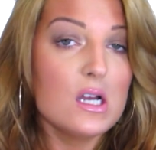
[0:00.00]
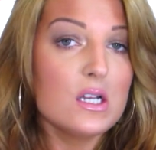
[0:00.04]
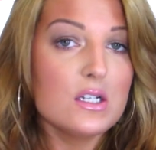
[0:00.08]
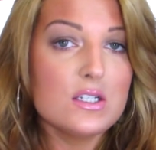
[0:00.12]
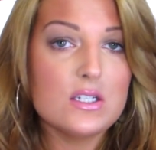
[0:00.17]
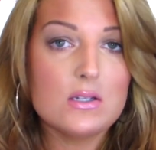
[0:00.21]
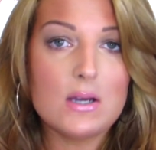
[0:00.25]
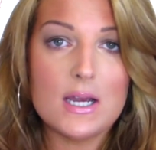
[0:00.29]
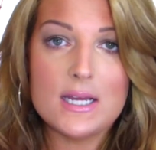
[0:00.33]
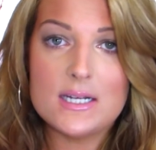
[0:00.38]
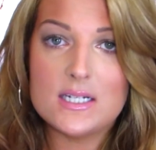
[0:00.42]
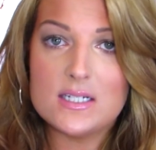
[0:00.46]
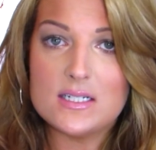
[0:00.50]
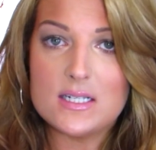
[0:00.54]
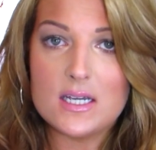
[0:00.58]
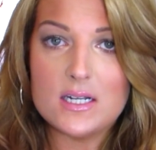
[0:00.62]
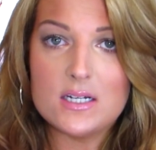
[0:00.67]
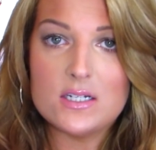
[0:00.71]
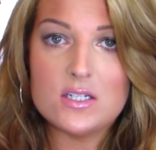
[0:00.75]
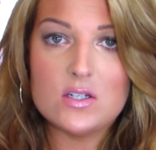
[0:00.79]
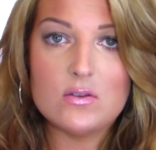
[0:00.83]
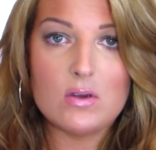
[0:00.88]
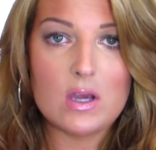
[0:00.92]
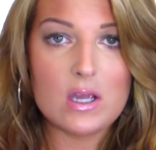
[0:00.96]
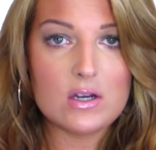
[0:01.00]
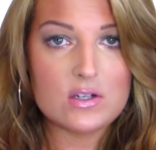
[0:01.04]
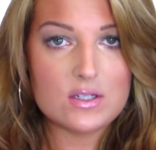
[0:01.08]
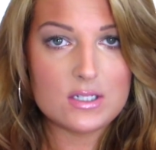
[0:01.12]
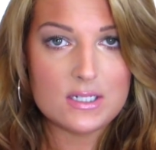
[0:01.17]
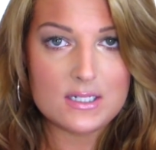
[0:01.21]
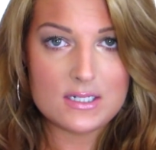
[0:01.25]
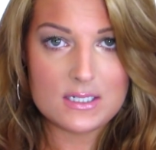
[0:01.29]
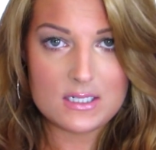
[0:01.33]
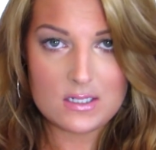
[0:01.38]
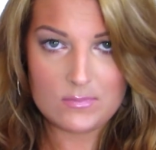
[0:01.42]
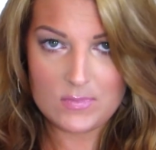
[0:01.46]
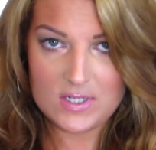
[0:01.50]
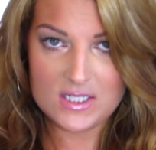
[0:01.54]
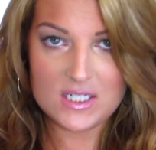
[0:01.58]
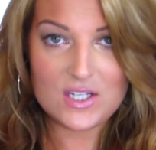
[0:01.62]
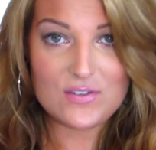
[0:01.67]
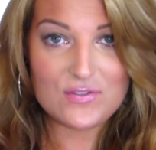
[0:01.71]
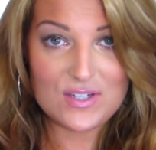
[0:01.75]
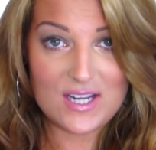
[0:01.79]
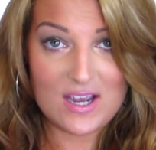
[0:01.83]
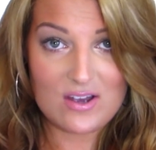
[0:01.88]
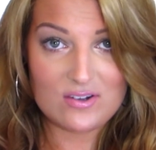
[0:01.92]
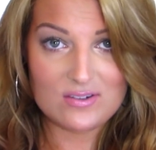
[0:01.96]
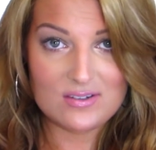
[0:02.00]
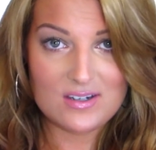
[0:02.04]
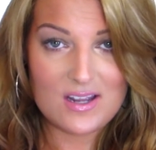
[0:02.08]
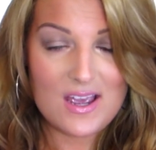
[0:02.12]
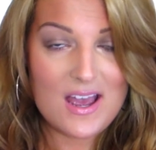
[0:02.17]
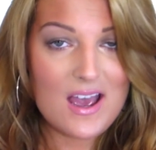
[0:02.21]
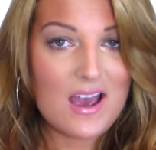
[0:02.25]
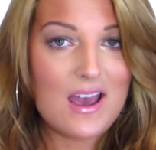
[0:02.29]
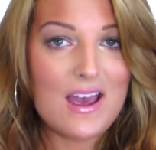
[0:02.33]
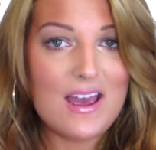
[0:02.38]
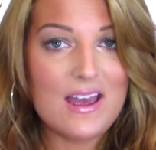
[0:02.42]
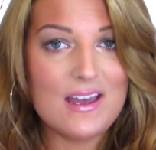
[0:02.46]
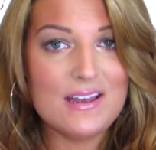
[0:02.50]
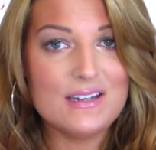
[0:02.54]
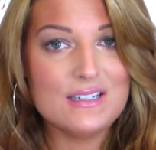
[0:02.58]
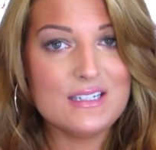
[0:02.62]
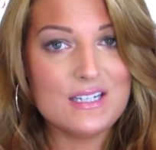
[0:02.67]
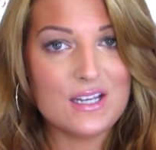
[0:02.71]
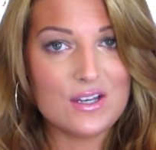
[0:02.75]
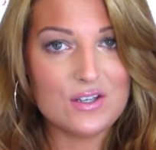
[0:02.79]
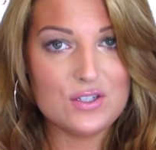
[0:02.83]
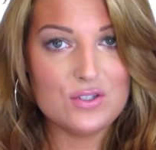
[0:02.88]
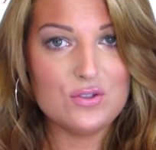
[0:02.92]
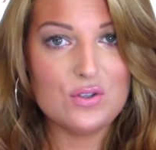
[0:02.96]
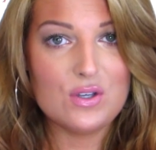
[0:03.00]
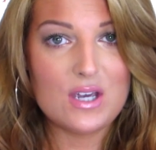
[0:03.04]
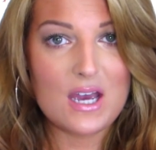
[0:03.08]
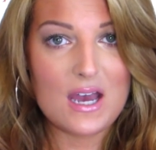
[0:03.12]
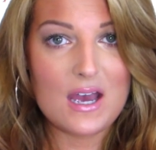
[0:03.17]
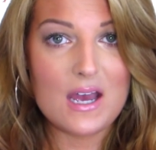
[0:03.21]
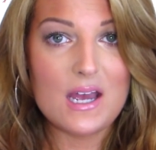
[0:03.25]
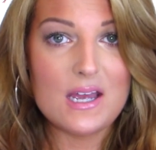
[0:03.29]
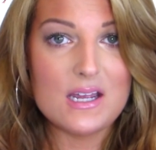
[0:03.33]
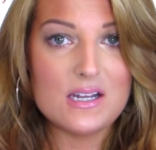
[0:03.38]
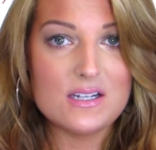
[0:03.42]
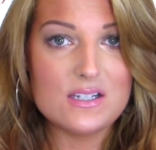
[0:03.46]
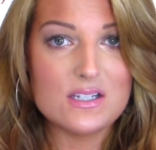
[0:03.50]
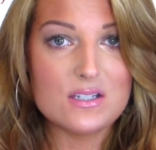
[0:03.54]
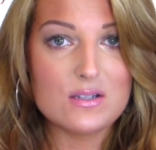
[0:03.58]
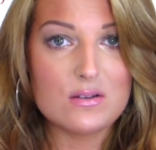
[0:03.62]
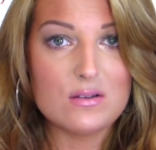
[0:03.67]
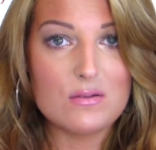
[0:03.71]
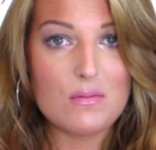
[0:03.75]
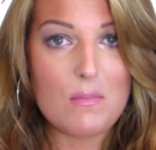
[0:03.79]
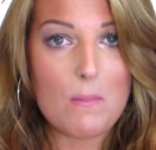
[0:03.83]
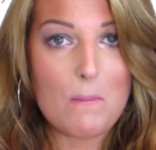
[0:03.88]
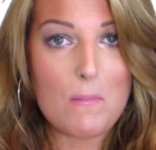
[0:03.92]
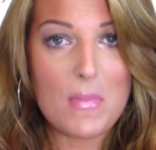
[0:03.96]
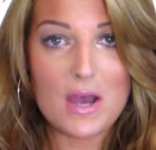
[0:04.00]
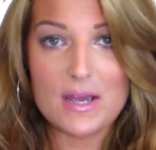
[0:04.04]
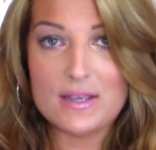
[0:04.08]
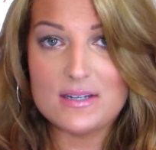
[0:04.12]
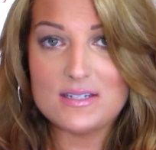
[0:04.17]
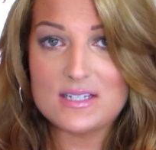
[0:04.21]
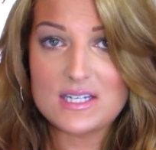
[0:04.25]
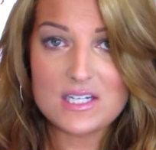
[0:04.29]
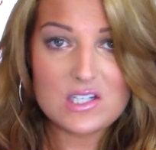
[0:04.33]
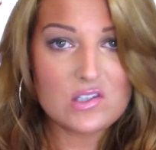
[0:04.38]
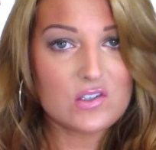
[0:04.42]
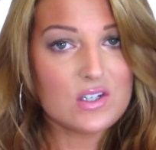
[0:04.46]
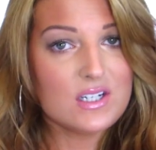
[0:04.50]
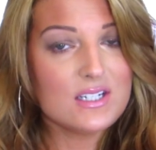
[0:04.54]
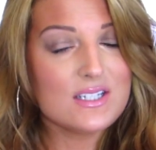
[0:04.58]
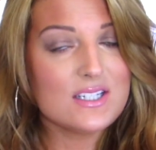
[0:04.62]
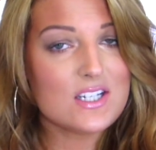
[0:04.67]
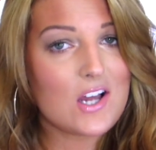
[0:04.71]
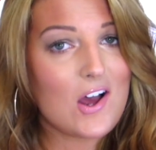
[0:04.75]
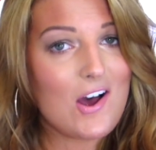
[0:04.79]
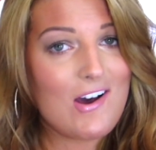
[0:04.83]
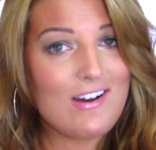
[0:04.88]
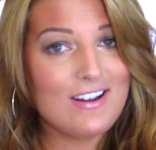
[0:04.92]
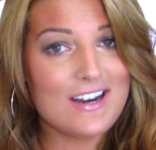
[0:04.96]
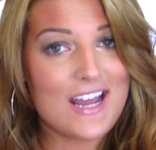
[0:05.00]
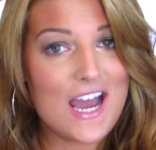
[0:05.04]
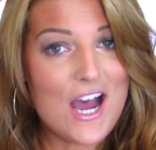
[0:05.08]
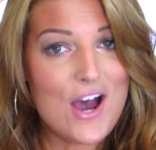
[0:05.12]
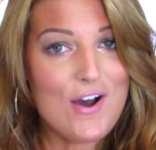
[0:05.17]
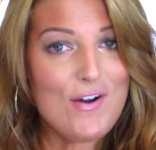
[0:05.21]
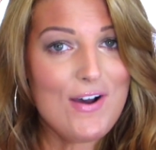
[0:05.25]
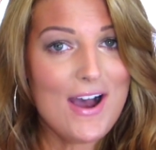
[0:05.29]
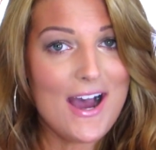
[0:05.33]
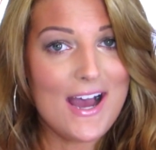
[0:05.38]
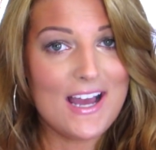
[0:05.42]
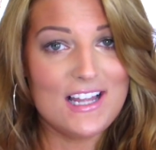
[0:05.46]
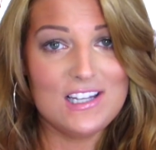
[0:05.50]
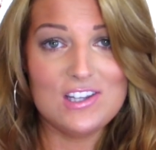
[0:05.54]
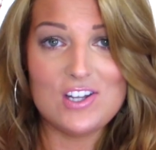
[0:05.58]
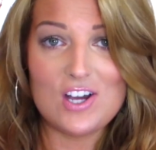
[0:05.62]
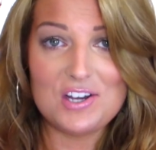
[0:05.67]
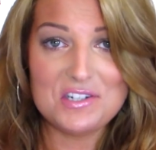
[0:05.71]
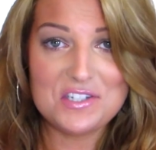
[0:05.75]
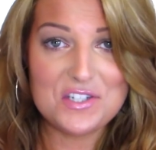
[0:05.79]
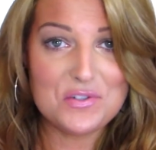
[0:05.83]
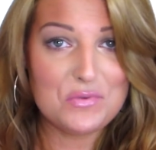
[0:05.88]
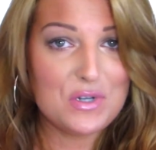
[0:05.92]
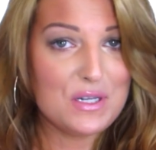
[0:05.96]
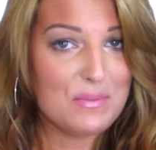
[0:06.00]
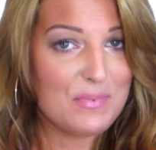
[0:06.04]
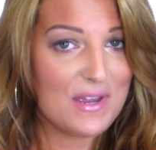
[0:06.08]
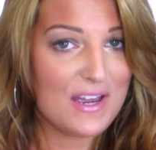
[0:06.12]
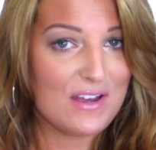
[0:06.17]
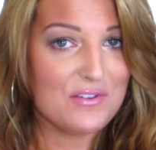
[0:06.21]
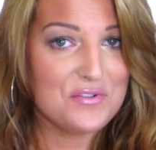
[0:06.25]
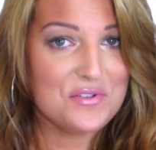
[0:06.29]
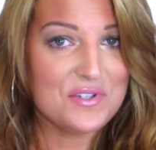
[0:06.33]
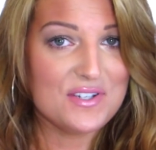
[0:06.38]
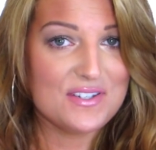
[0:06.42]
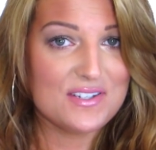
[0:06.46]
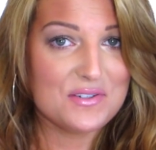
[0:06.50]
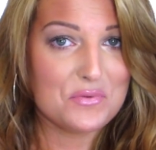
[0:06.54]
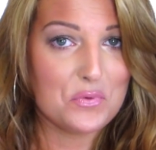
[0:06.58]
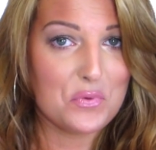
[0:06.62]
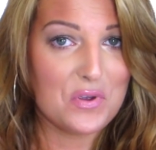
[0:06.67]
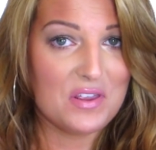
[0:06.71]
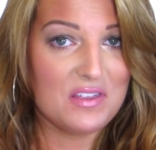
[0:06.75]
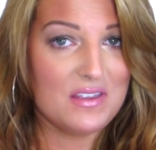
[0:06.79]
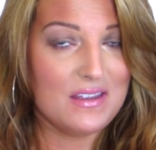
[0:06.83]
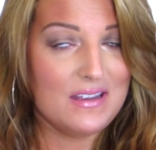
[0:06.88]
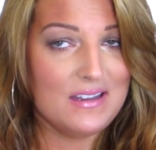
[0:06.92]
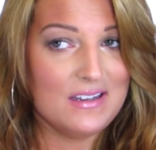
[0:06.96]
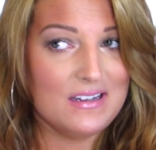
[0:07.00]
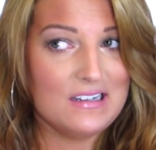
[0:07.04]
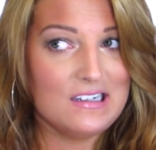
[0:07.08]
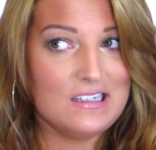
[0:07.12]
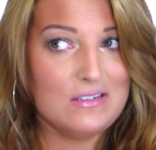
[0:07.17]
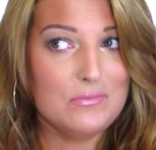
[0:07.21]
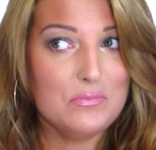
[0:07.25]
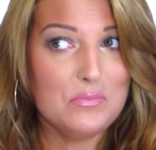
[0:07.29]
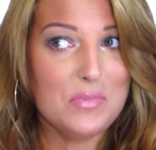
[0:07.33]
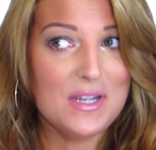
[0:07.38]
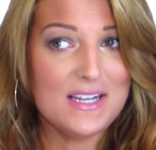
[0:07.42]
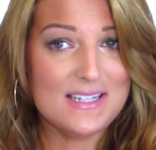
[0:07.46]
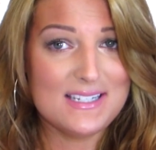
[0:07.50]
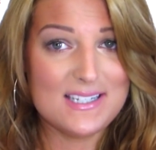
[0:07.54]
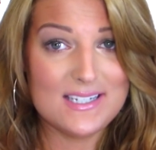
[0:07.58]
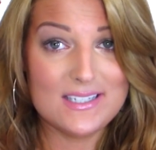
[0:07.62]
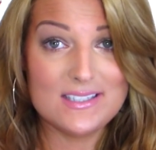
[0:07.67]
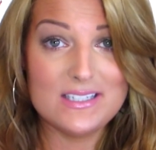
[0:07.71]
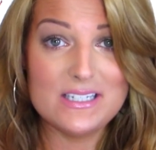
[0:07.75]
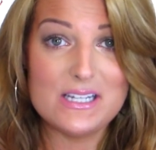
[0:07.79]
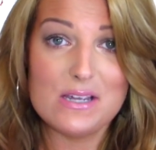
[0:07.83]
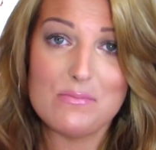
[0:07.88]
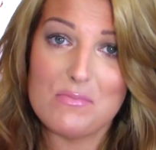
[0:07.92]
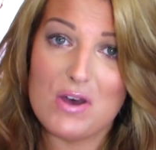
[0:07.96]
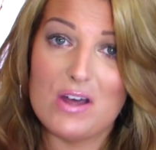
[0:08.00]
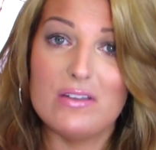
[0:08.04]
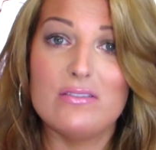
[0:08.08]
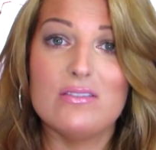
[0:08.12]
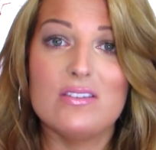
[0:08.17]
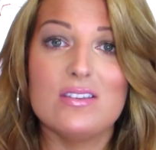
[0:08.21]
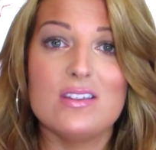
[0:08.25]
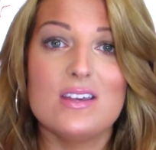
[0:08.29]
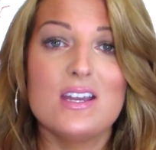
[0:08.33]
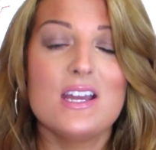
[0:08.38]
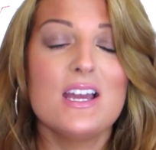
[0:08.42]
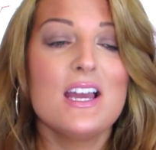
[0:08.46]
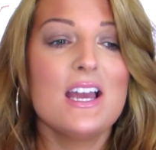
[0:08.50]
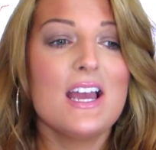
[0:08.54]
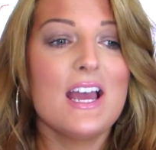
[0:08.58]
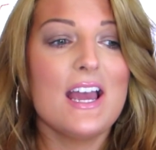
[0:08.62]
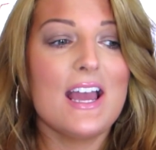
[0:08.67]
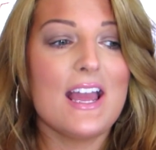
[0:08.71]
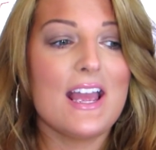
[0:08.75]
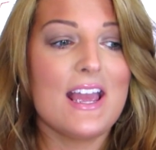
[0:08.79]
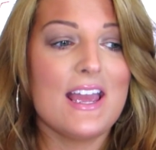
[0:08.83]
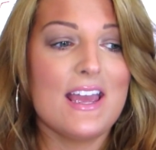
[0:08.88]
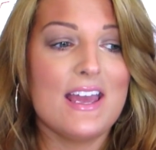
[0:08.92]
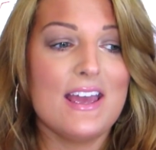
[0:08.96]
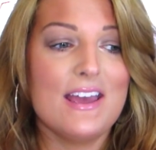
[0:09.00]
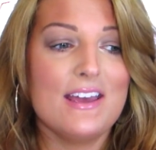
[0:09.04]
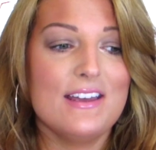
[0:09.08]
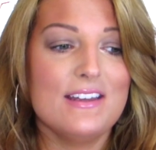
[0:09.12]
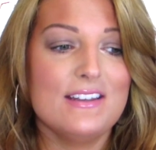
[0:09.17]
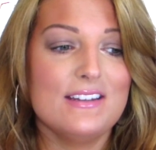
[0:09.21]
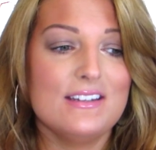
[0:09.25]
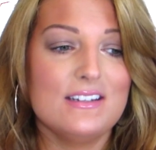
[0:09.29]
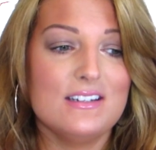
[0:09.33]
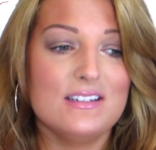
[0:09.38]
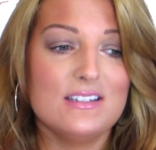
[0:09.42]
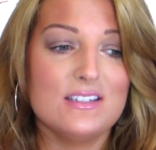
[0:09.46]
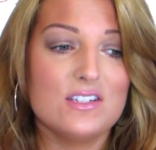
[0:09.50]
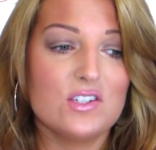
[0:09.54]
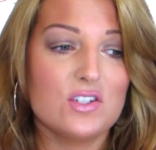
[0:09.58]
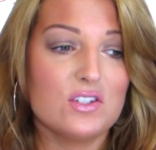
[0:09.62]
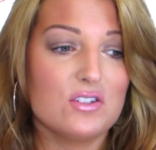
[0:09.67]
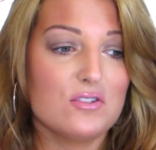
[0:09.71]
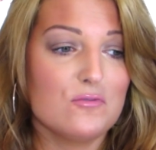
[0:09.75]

So I decided to actually sit myself down and tell you guys my secrets on how I lost 20 pounds within basically a month, and